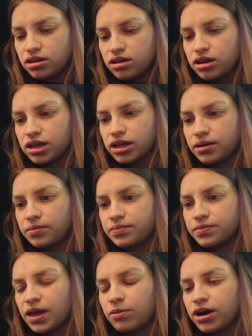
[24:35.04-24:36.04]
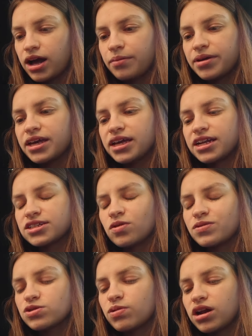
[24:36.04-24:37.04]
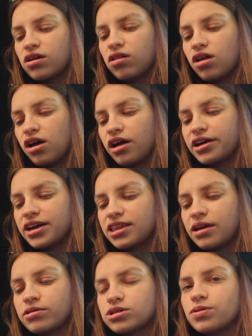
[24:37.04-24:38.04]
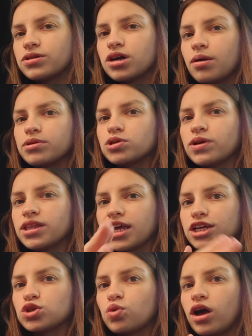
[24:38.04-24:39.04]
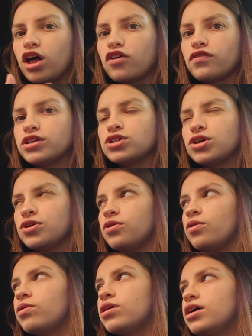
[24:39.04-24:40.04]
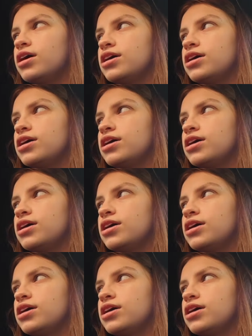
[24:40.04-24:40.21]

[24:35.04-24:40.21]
um, they were coming and it's almost one o'clock and they were supposed to come between like 12 and two.